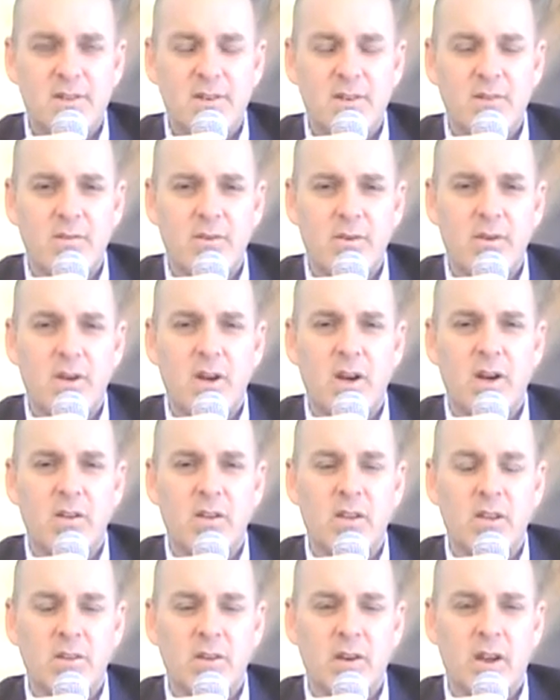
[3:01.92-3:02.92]
place
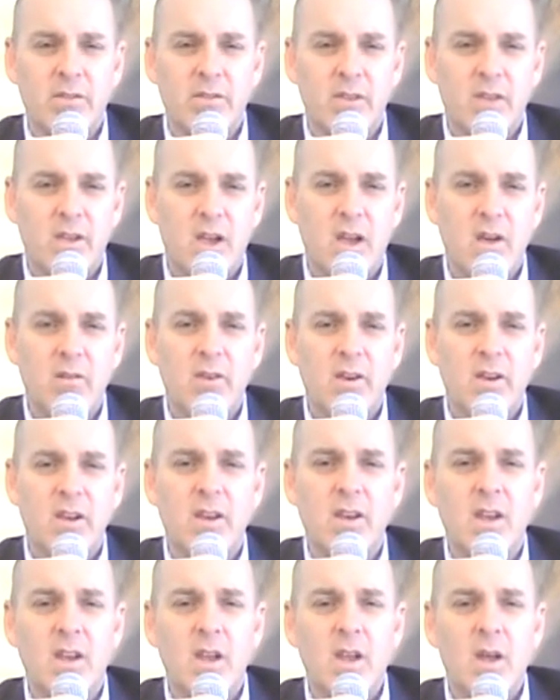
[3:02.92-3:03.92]
for the Ark of the
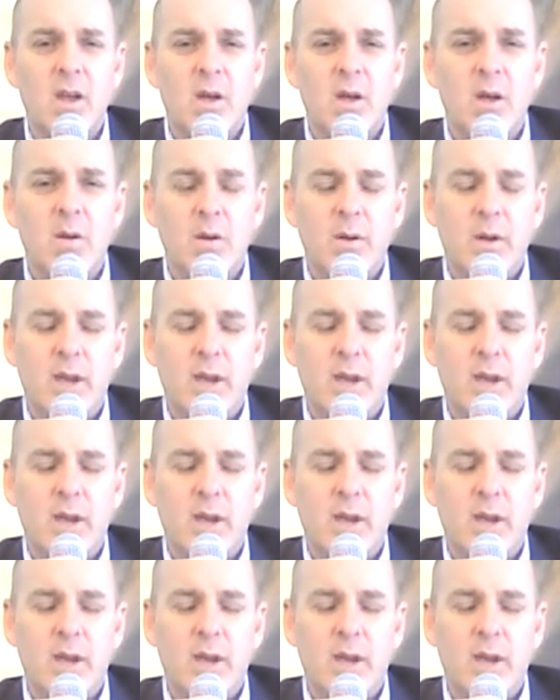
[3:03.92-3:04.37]
Covenant,